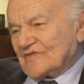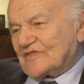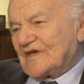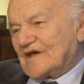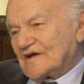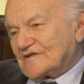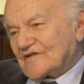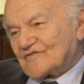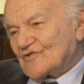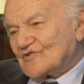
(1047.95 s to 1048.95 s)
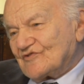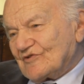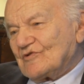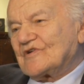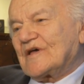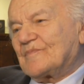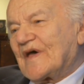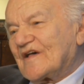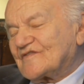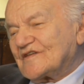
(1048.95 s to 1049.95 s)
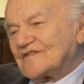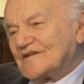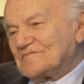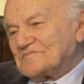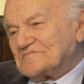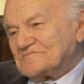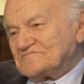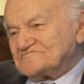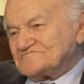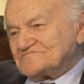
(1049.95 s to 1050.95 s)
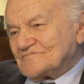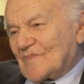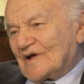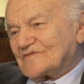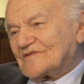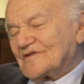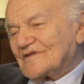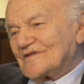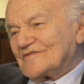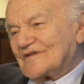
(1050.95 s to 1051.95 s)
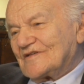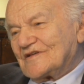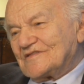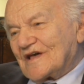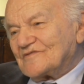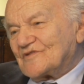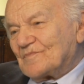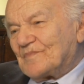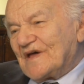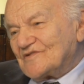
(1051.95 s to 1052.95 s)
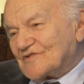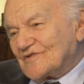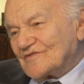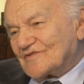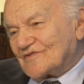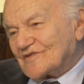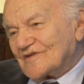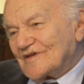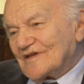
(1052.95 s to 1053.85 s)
They had a surgical capacity, mm -hmm. but they didn't have the patients.